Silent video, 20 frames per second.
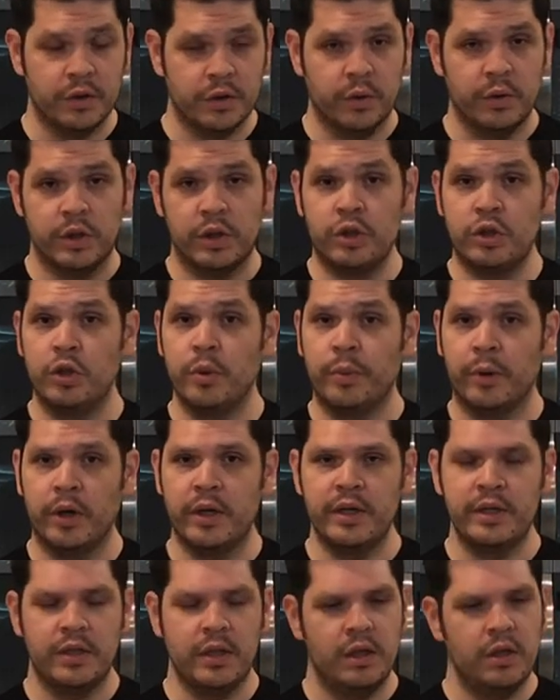So it's super
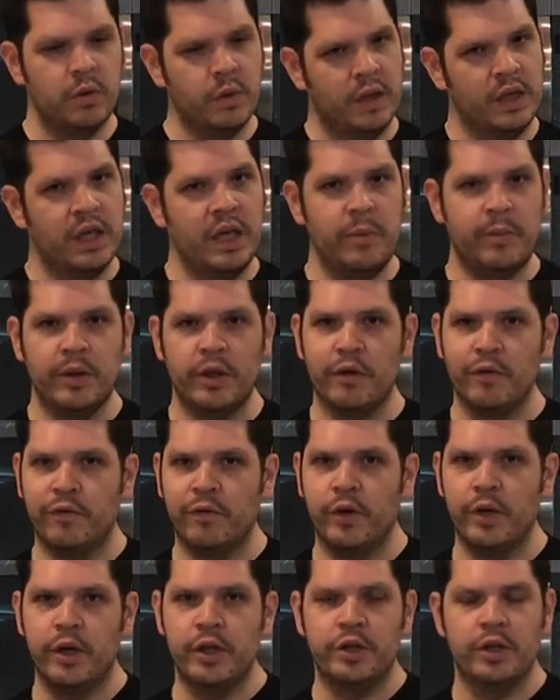easy. You can keep it in the
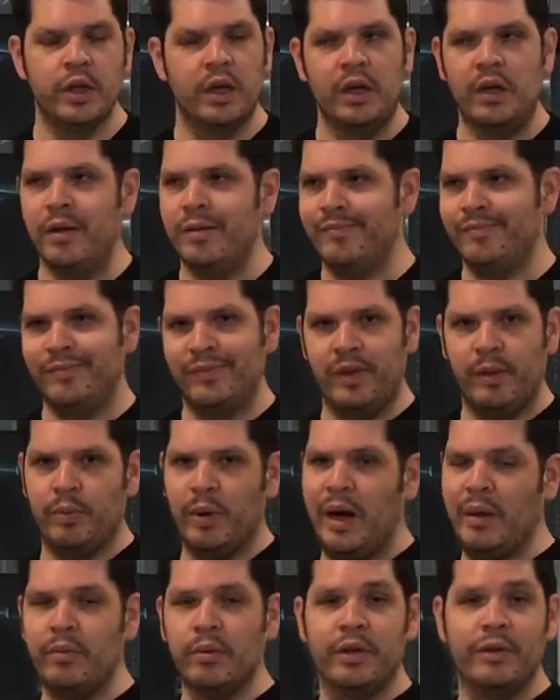fridge
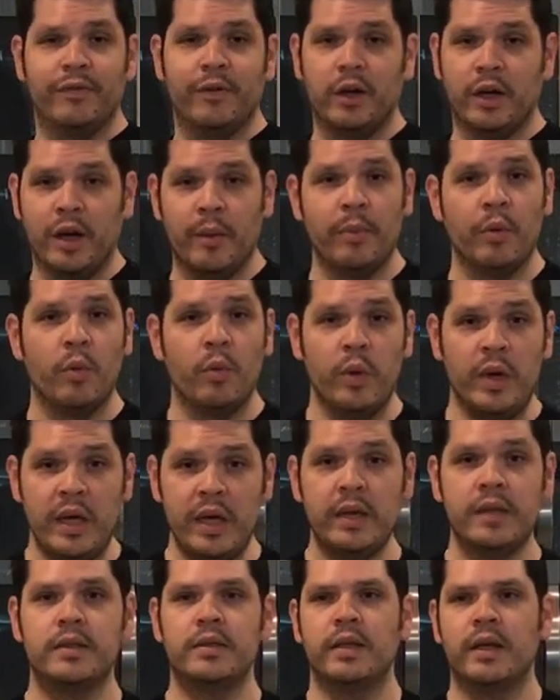probably for a couple
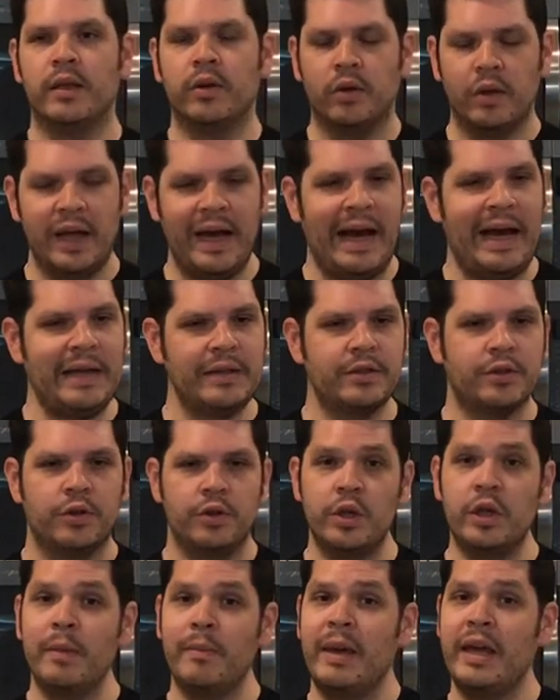weeks. It'll last. So
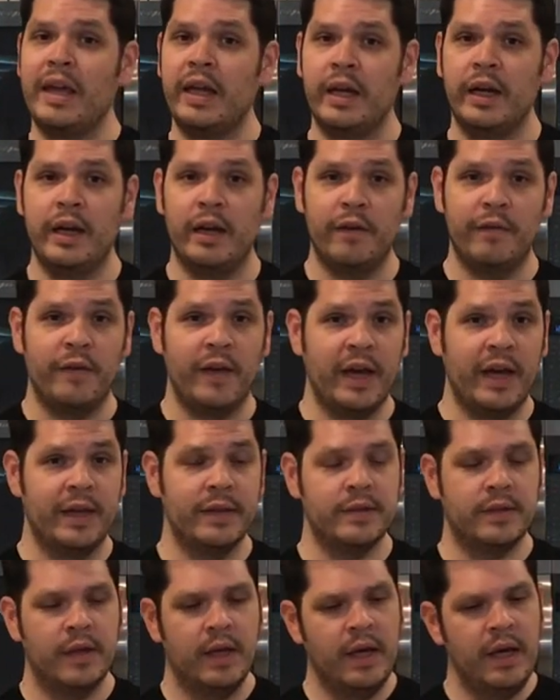you can make it in
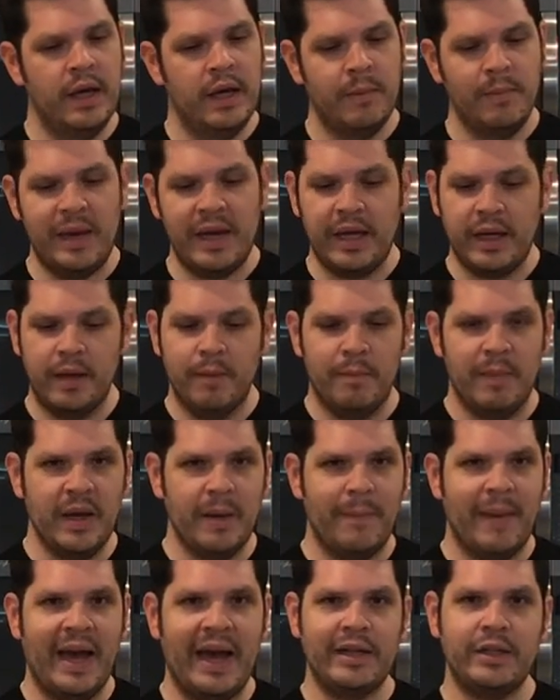advance, make it in
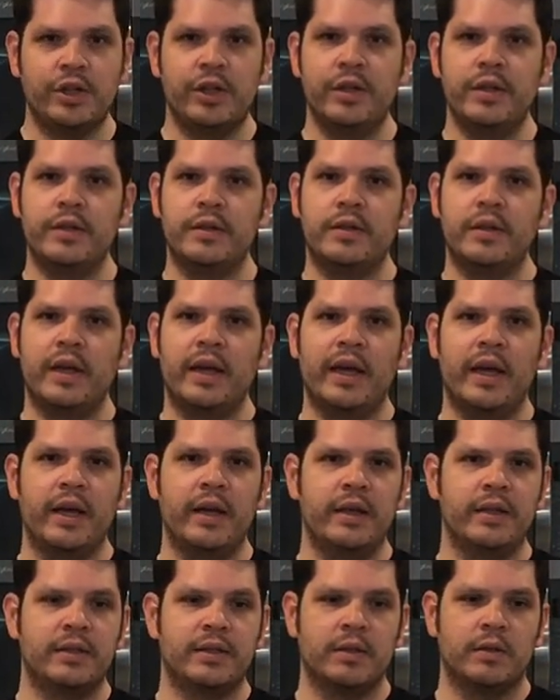big batches,
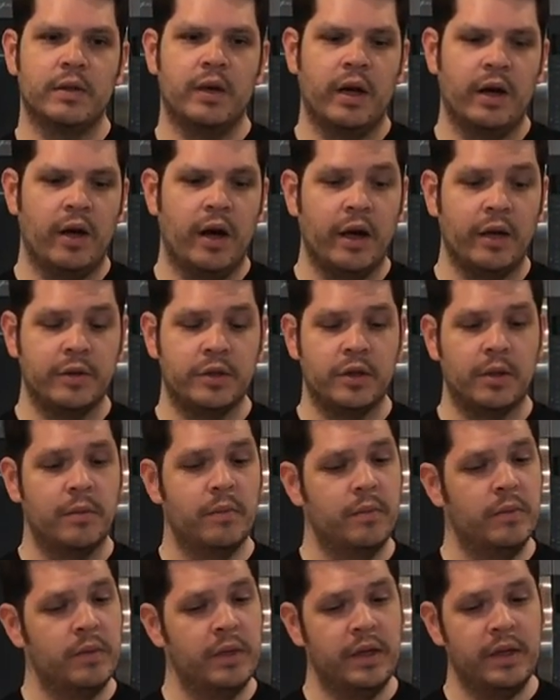and it's
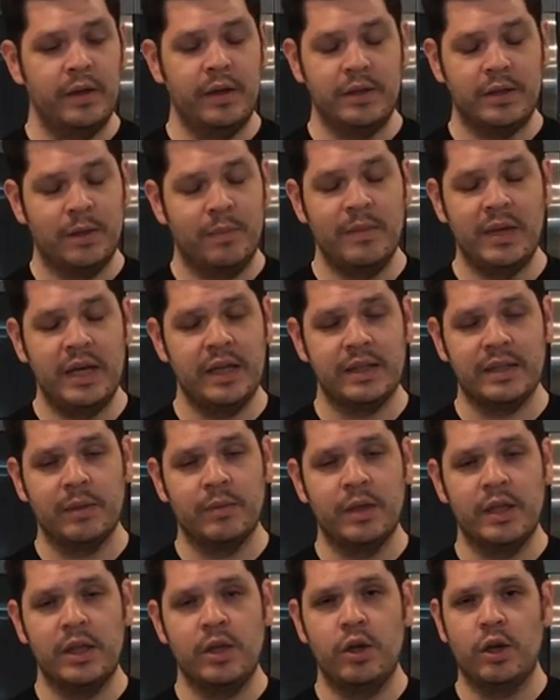awesome. And to me, it's
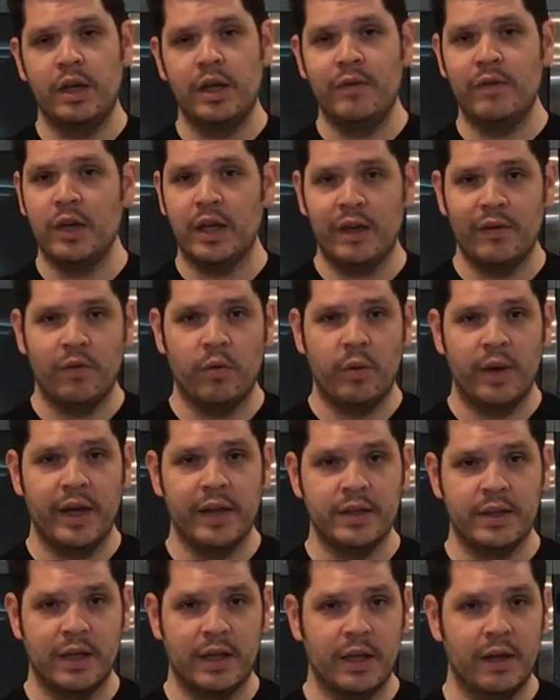something that you could even give
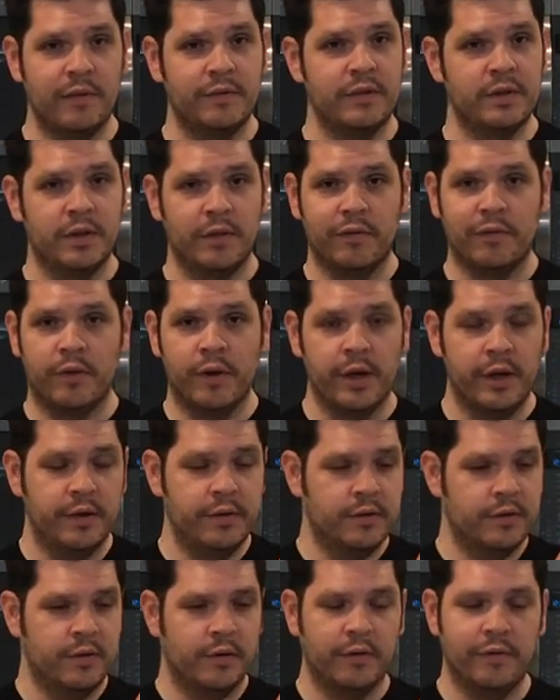away as a gift to
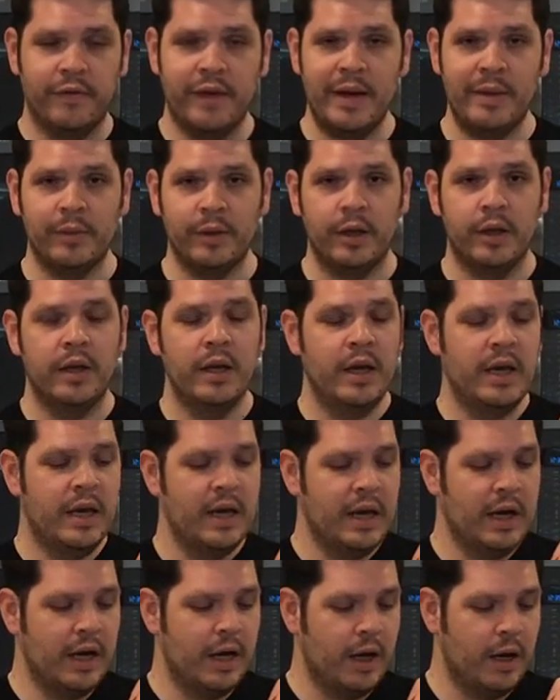friends or family.
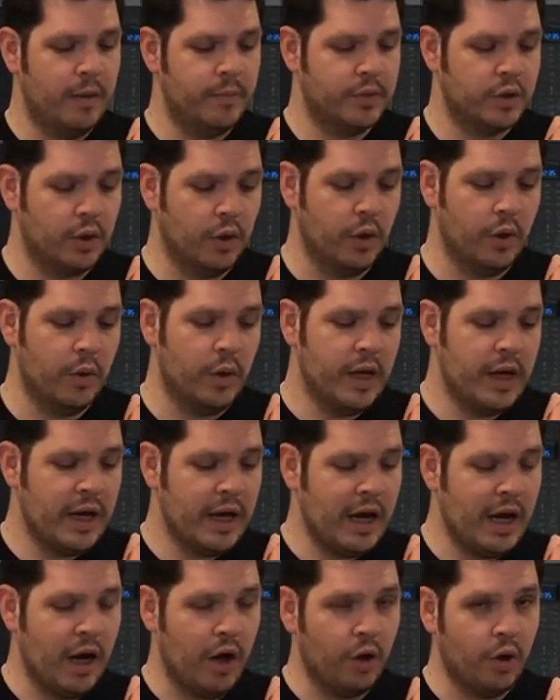Um, so
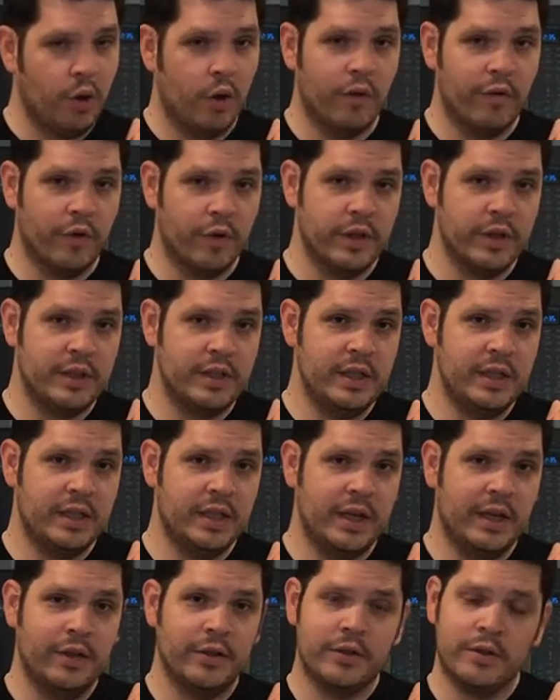I'll go over the
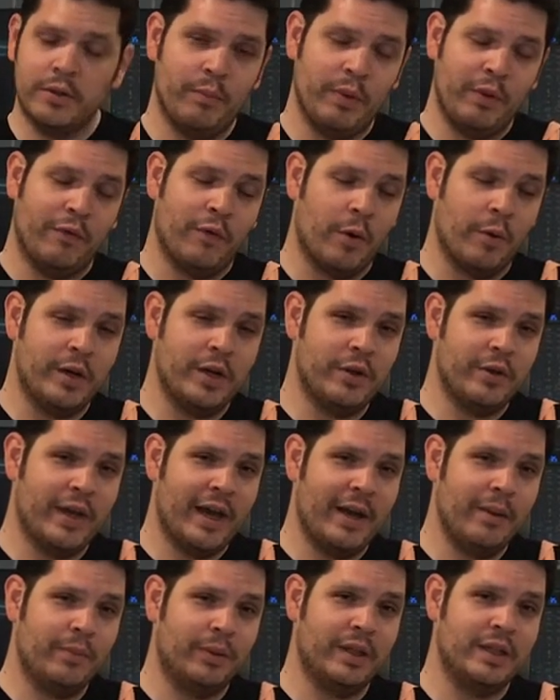details. Before we do
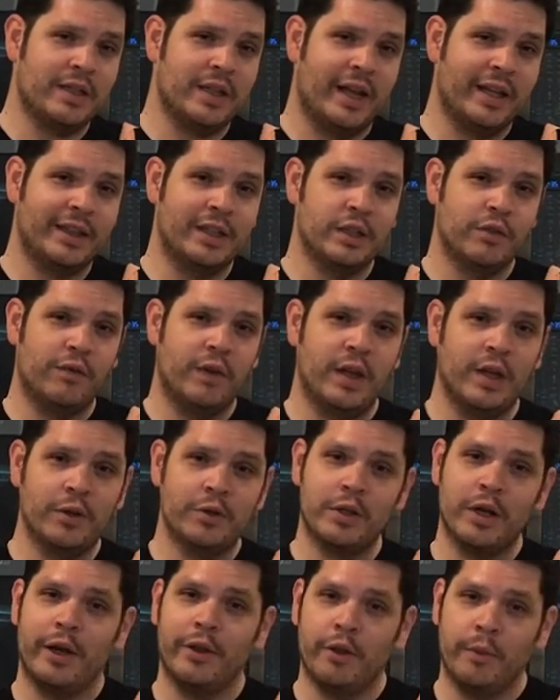that, please like this video
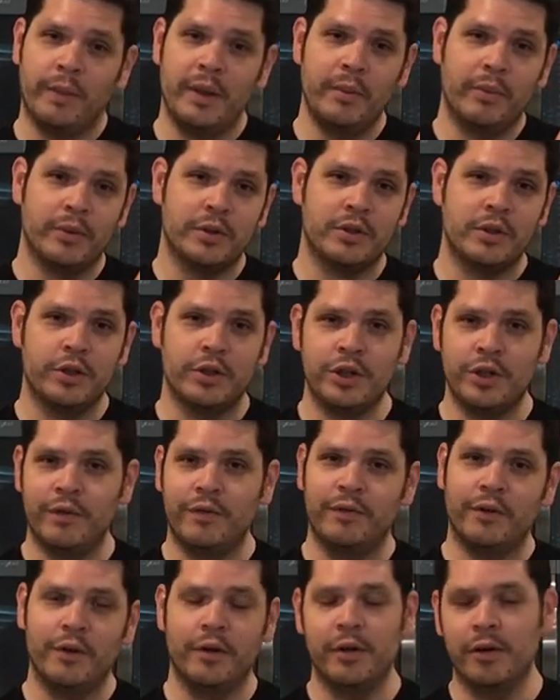so other people searching
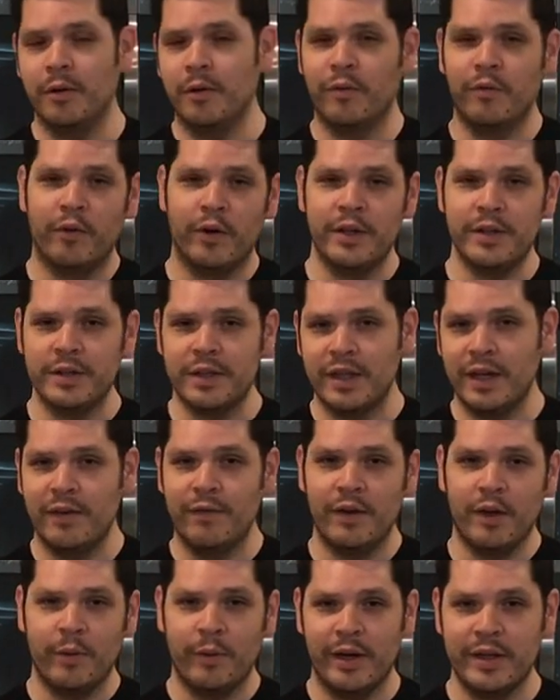for
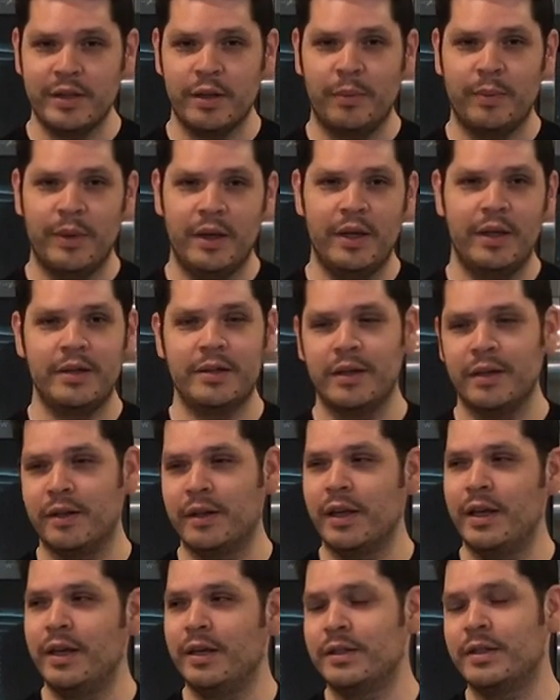Friendsgiving recipes
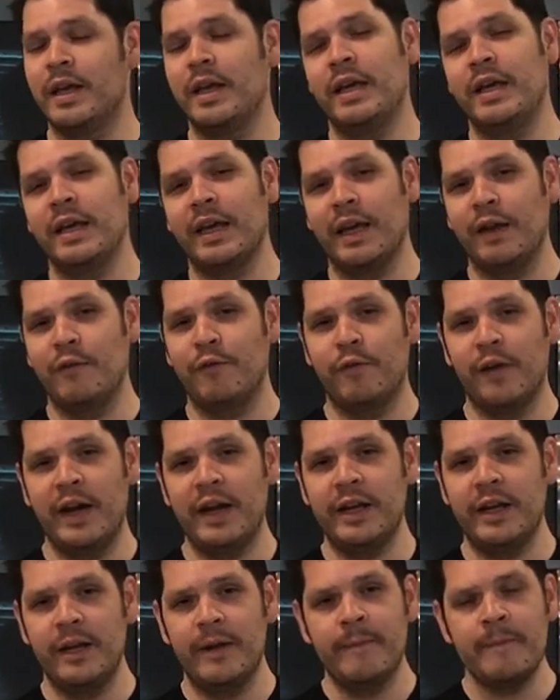and things can
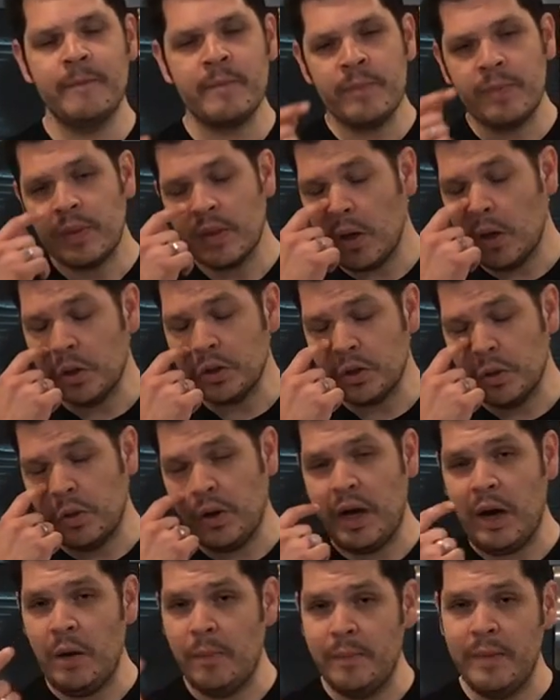find it. Also,
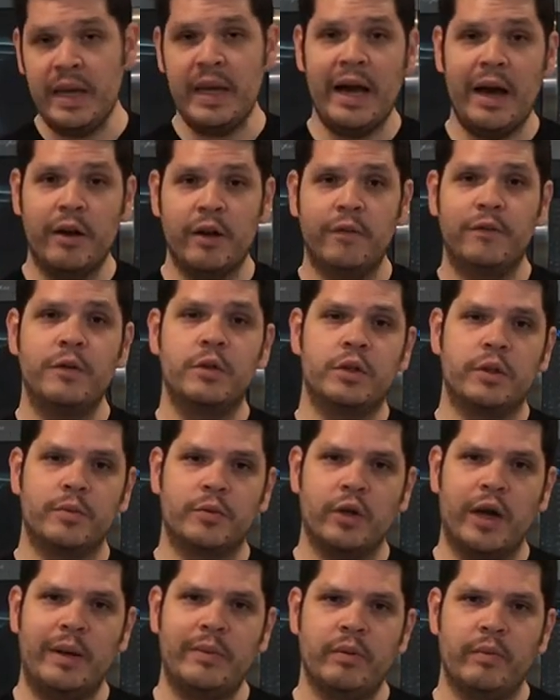it'll help me out if you
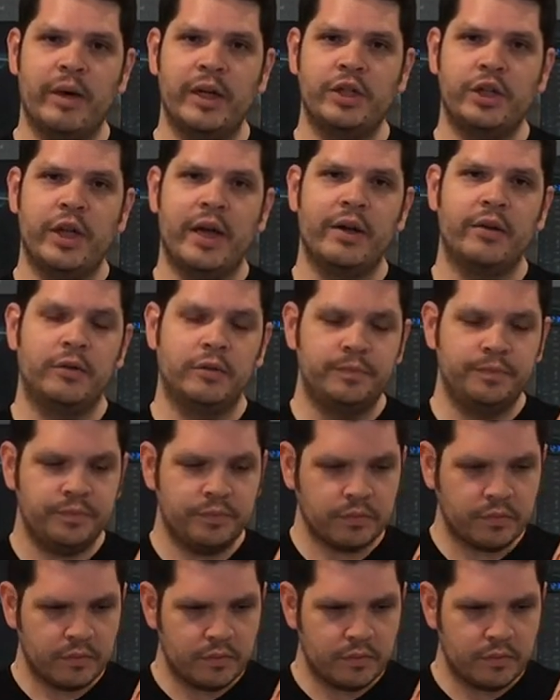subscribe to my channel.